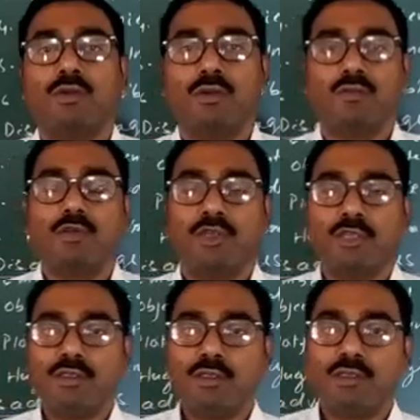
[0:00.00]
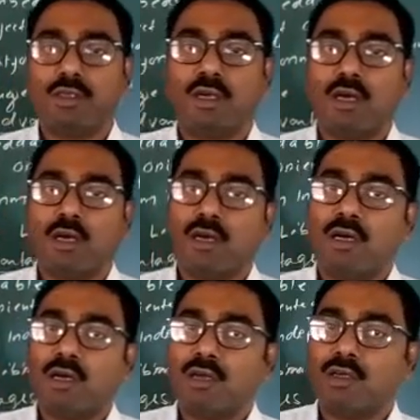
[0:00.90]
Good morning.
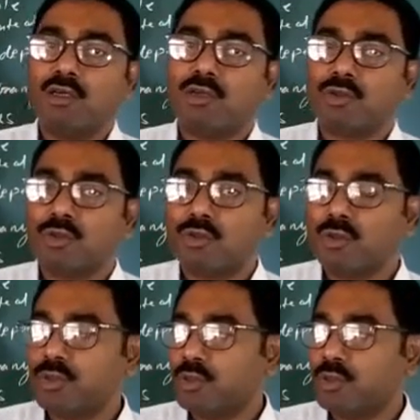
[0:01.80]
So